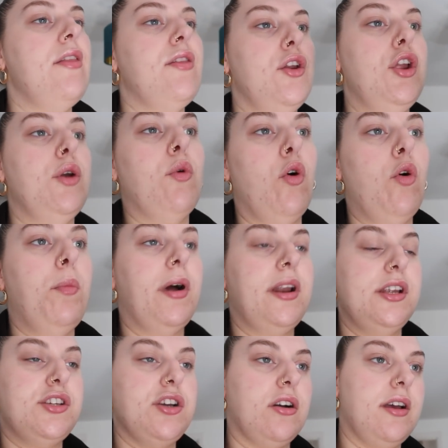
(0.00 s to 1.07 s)
the new All
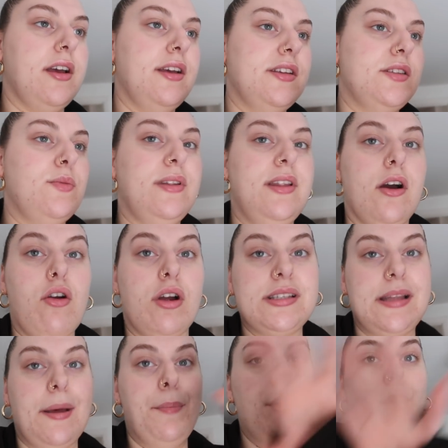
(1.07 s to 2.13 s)
Body joggers with across
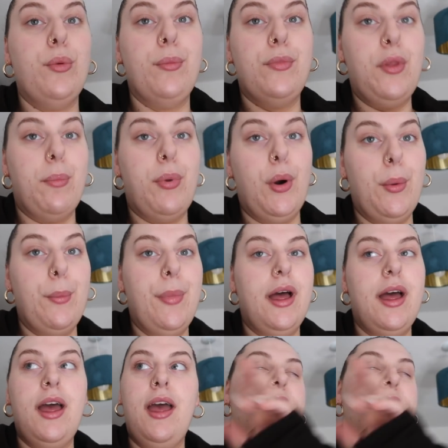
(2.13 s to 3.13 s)
the bum.